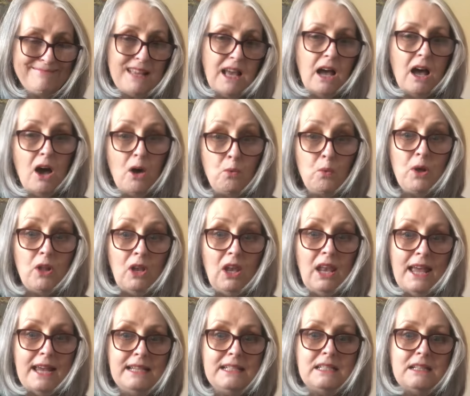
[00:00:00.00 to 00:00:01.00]
I will
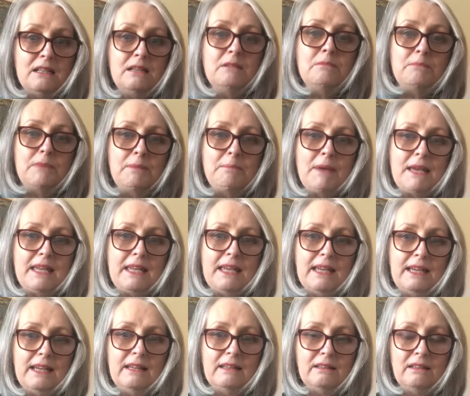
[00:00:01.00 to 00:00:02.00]
later be making
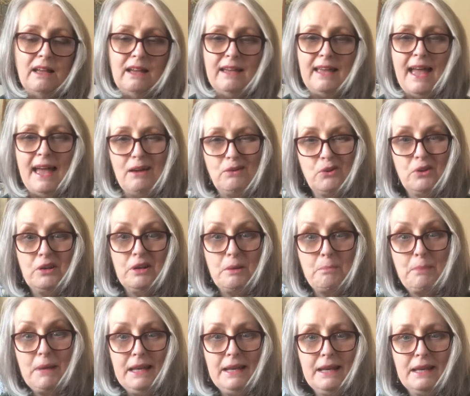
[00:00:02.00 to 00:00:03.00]
a gown and a
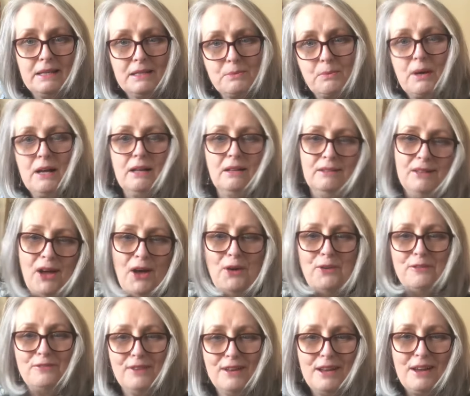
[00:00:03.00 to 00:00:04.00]
pinny as well.
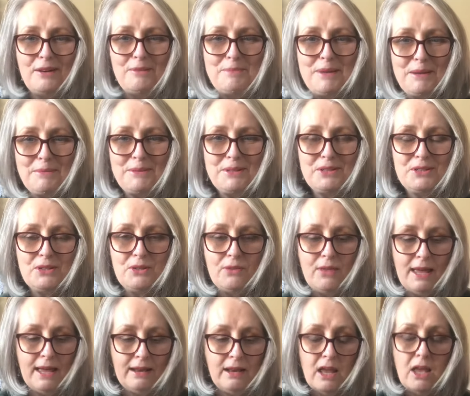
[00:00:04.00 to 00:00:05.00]
Hopefully I'll be able to do
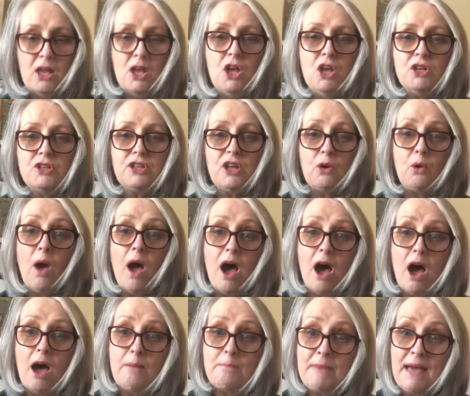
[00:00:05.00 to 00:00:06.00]
that. So
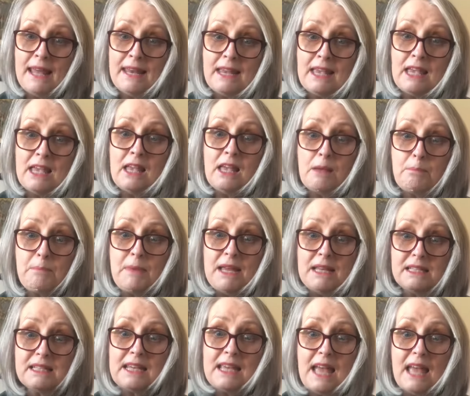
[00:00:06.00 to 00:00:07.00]
I'm panicking a bit
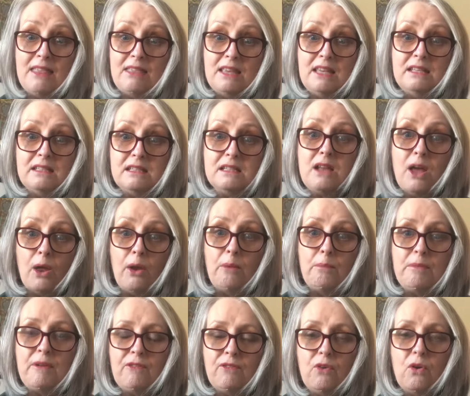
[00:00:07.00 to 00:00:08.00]
to get these done
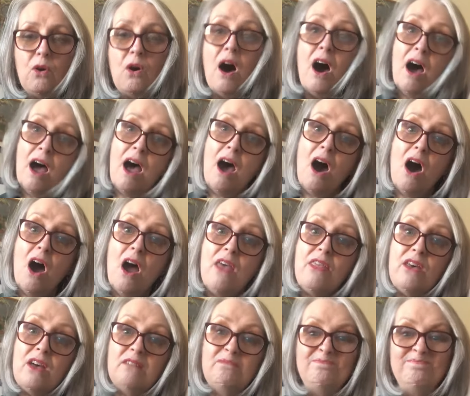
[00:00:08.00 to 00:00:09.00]
before
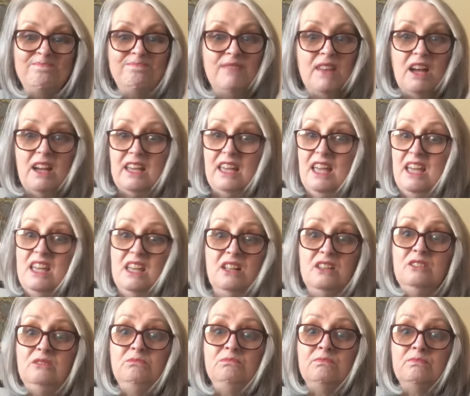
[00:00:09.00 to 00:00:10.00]
either I get
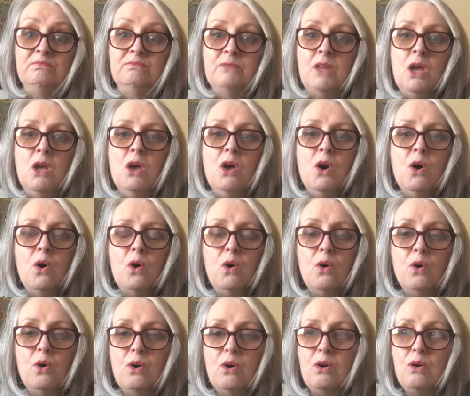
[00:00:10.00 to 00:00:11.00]
ill
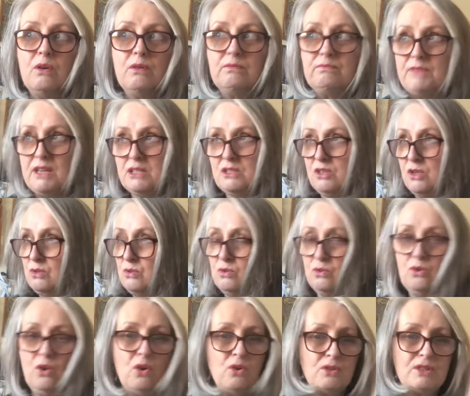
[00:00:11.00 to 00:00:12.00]
or there's total
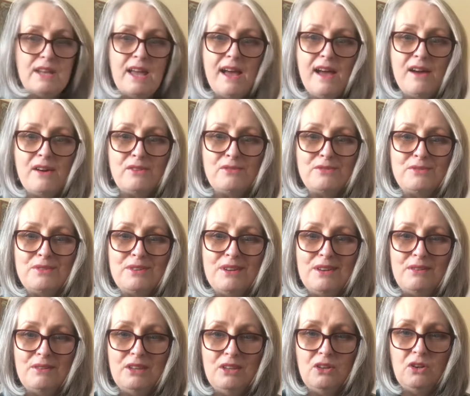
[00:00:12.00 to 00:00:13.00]
lockdown,
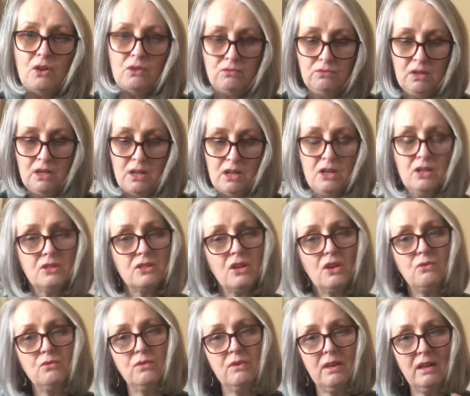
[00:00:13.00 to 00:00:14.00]
so